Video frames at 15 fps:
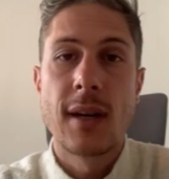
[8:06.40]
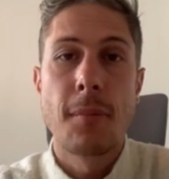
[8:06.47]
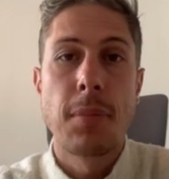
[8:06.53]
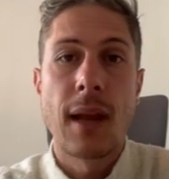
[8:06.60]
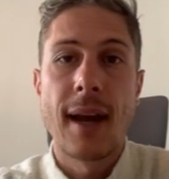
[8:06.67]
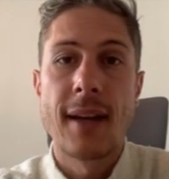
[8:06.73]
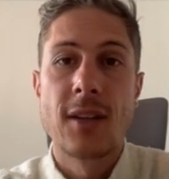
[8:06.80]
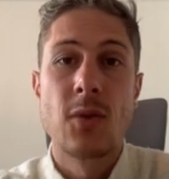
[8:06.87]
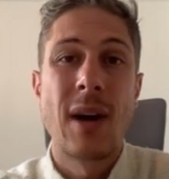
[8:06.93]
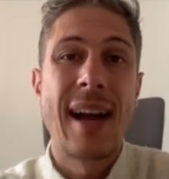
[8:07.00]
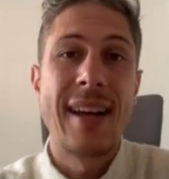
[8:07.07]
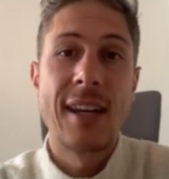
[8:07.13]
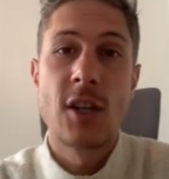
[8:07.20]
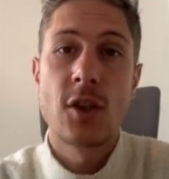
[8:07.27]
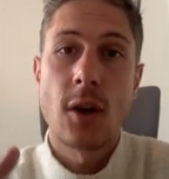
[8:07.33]
can apply to
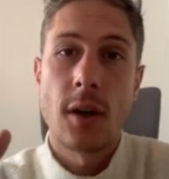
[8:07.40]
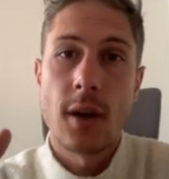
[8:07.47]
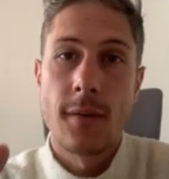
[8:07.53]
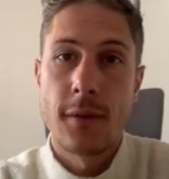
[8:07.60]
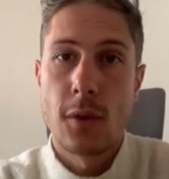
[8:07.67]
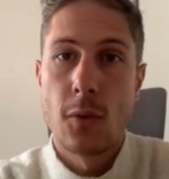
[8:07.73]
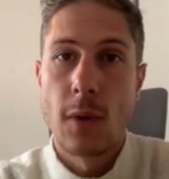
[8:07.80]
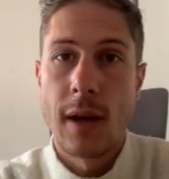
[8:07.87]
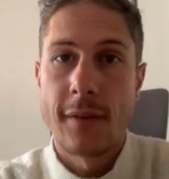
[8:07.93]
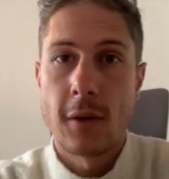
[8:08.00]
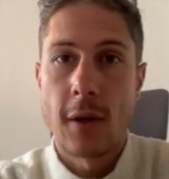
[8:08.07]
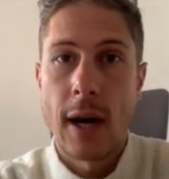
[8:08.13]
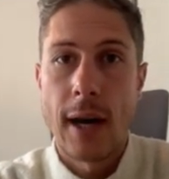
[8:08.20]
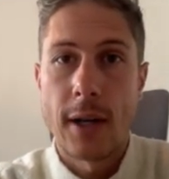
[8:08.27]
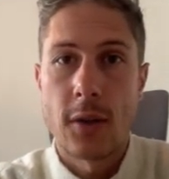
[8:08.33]
any shot of you as a
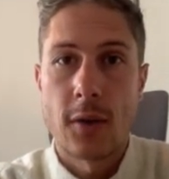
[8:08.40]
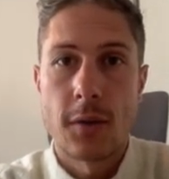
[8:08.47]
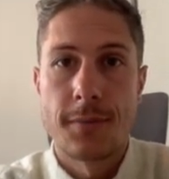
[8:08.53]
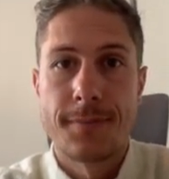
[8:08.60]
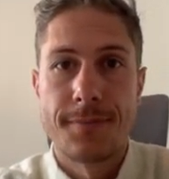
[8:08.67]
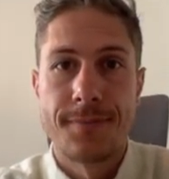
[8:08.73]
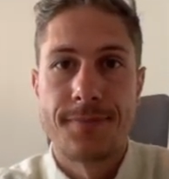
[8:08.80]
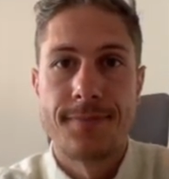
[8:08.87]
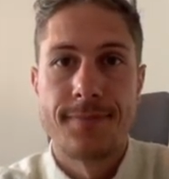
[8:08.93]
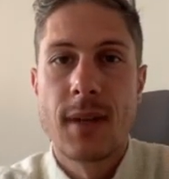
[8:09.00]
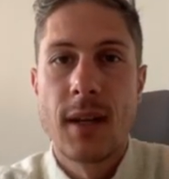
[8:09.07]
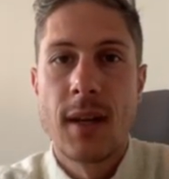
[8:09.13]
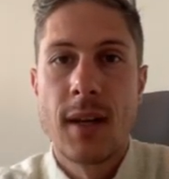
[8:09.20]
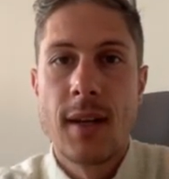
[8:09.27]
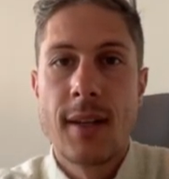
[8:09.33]
character.
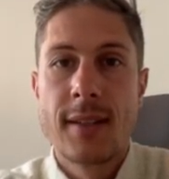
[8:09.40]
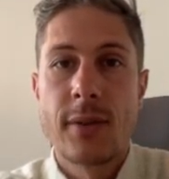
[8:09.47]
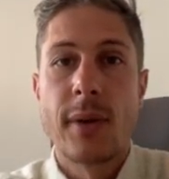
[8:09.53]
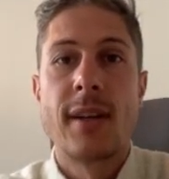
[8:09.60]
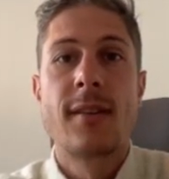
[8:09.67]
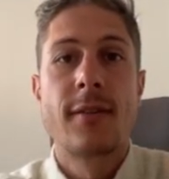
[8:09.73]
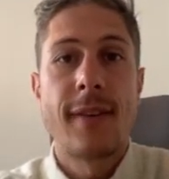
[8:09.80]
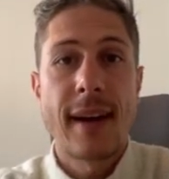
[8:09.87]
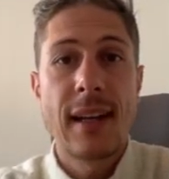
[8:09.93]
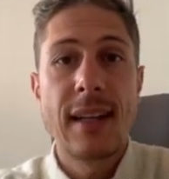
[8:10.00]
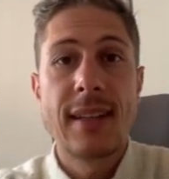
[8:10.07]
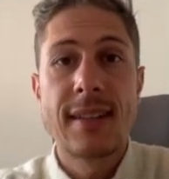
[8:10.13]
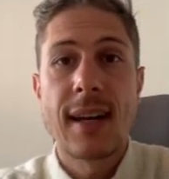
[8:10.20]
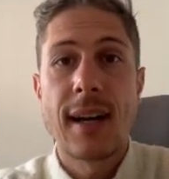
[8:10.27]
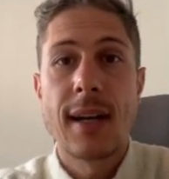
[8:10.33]
So it's
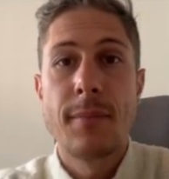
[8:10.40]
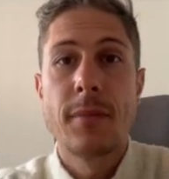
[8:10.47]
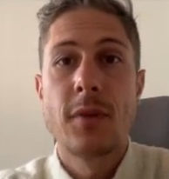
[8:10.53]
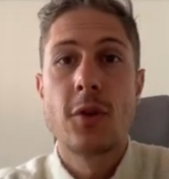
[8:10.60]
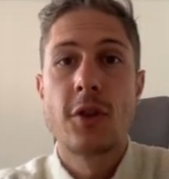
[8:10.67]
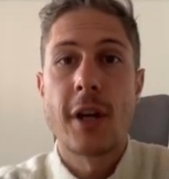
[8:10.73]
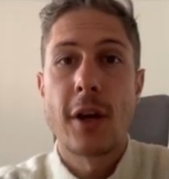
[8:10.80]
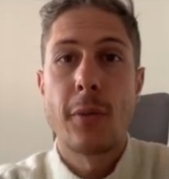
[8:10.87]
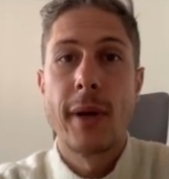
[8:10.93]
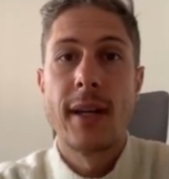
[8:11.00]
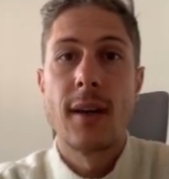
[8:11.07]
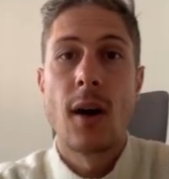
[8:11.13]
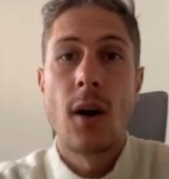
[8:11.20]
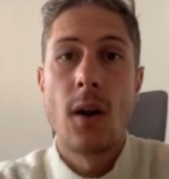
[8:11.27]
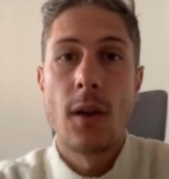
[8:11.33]
finally time to
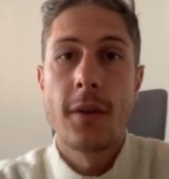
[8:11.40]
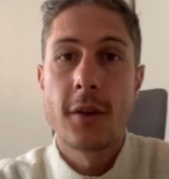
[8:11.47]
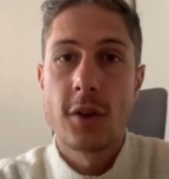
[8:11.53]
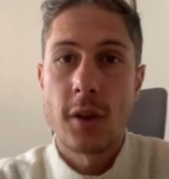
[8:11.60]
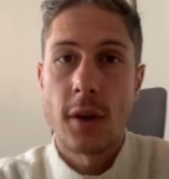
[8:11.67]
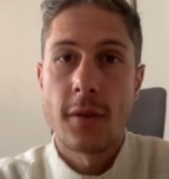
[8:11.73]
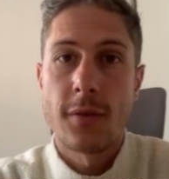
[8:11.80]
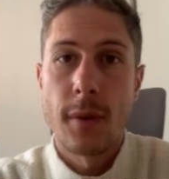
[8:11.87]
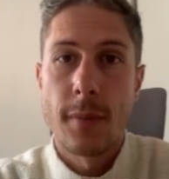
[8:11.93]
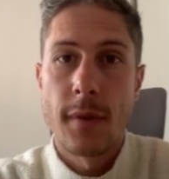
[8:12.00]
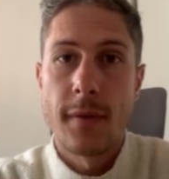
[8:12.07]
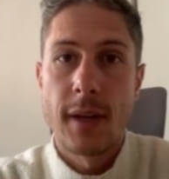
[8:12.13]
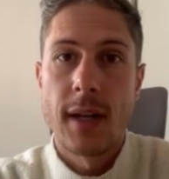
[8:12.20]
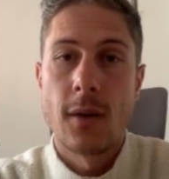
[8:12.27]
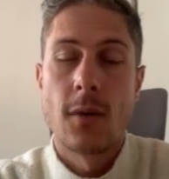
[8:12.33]
generate all the shots from
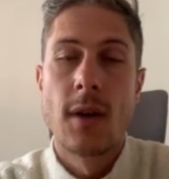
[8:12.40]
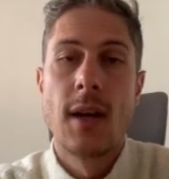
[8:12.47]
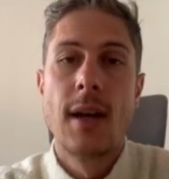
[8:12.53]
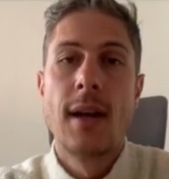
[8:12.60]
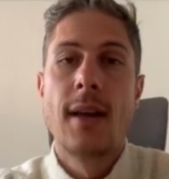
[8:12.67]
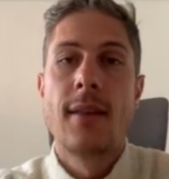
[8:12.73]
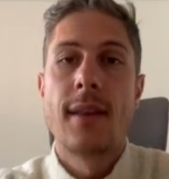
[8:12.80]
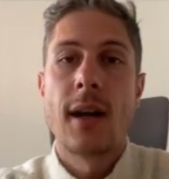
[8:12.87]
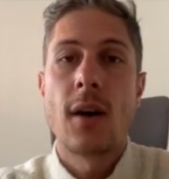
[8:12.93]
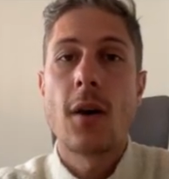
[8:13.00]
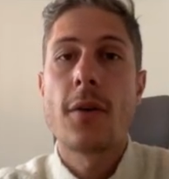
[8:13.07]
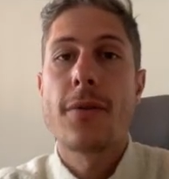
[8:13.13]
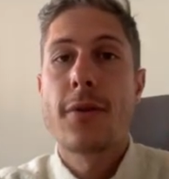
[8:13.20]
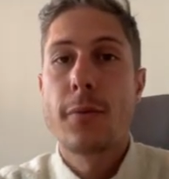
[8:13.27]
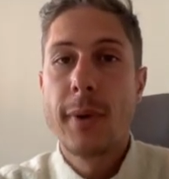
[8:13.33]
the video. There
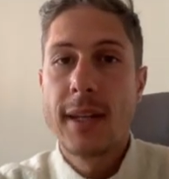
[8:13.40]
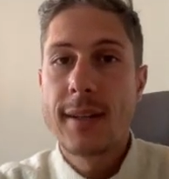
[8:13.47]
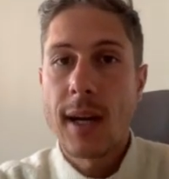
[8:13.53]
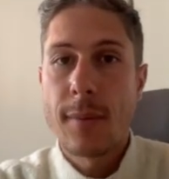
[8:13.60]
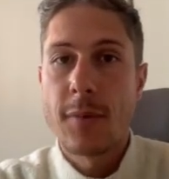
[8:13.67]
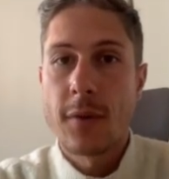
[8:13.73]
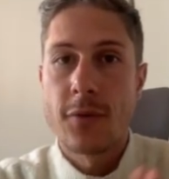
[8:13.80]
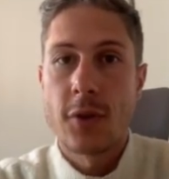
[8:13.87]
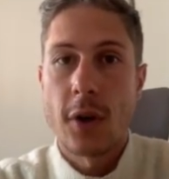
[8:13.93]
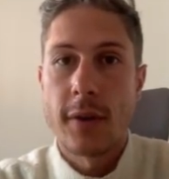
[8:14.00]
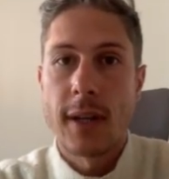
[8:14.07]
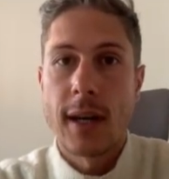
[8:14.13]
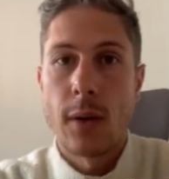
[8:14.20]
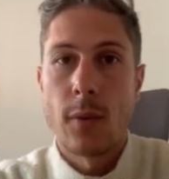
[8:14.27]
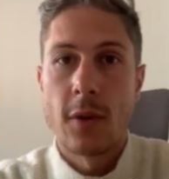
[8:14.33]
are three types of
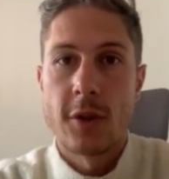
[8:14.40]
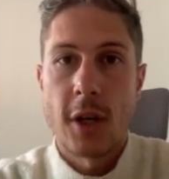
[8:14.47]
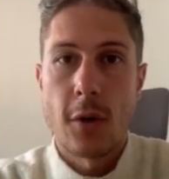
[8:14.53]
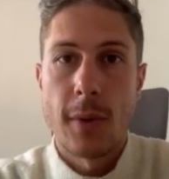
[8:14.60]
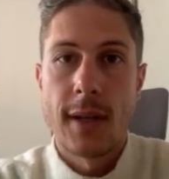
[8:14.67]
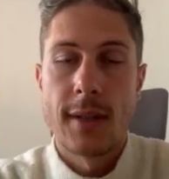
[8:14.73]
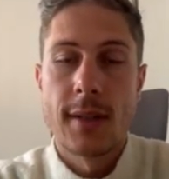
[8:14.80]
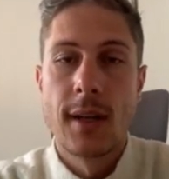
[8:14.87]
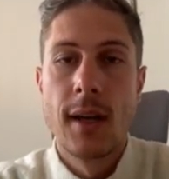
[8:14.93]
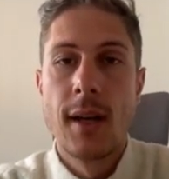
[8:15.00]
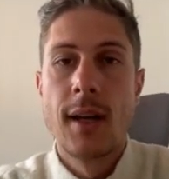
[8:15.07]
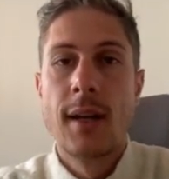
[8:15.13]
shot that I will generate.